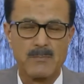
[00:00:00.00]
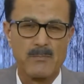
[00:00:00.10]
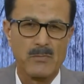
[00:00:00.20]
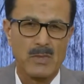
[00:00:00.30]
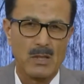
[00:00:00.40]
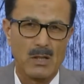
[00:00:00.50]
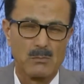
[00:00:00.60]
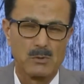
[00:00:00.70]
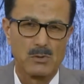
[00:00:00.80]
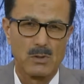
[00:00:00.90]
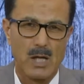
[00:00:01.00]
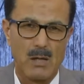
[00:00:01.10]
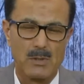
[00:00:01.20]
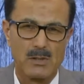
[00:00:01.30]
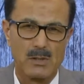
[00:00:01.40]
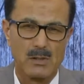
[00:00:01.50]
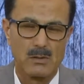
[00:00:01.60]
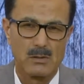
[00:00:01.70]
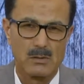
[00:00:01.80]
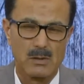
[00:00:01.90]
We also communicated with the floor
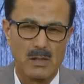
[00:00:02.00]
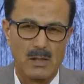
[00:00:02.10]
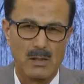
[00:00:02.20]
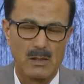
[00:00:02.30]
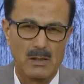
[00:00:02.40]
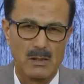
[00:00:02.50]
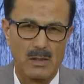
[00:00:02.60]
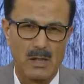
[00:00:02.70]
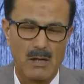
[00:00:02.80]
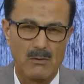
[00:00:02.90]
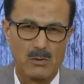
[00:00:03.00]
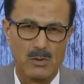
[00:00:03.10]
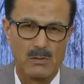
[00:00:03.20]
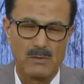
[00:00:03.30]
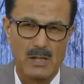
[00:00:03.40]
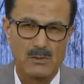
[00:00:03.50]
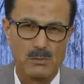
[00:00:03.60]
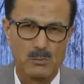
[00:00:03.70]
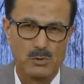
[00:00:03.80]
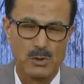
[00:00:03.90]
below which contained male
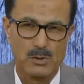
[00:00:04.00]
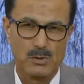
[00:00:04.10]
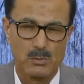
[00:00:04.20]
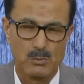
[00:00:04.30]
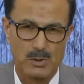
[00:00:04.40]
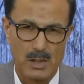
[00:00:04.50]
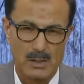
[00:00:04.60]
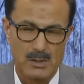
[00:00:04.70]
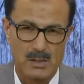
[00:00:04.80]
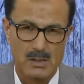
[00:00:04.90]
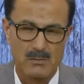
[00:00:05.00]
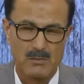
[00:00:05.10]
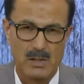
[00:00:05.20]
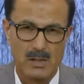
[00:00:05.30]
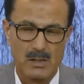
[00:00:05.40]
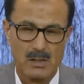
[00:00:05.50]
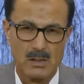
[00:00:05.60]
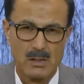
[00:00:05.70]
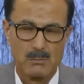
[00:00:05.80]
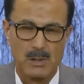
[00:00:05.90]
prisoners from Kermanshah
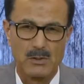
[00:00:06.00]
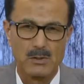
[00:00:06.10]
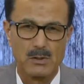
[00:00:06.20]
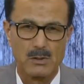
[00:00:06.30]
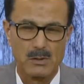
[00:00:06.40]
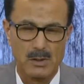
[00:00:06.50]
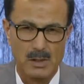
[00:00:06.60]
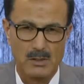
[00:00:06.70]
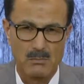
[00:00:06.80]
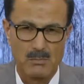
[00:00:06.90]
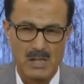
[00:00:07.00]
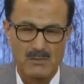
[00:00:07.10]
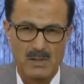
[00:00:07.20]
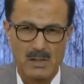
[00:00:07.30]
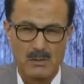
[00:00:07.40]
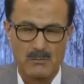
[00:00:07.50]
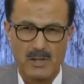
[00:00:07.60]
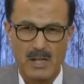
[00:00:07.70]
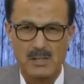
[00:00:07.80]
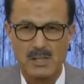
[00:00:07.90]
who were transferred there.
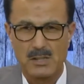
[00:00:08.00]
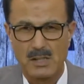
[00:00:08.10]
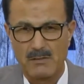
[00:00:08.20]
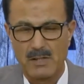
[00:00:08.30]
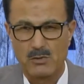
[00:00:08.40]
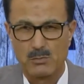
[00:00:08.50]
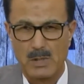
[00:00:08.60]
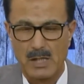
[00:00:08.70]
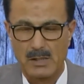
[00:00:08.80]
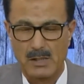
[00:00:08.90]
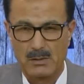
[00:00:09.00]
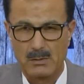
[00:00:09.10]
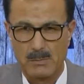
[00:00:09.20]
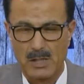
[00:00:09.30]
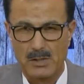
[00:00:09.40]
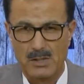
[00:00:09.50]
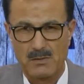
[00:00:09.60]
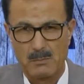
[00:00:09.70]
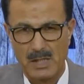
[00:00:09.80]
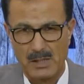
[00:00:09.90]
We communicated through the pipes with
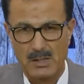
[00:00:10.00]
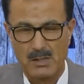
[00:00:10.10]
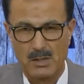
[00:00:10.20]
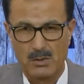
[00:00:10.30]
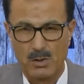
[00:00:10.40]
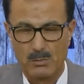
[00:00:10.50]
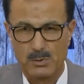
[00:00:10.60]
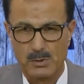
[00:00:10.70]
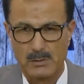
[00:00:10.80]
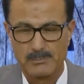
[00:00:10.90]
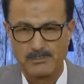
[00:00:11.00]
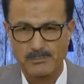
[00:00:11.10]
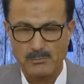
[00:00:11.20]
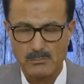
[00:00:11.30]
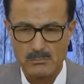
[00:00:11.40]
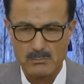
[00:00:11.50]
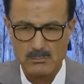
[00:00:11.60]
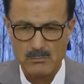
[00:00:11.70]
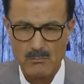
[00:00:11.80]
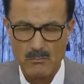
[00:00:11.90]
two or three of the Marxists there,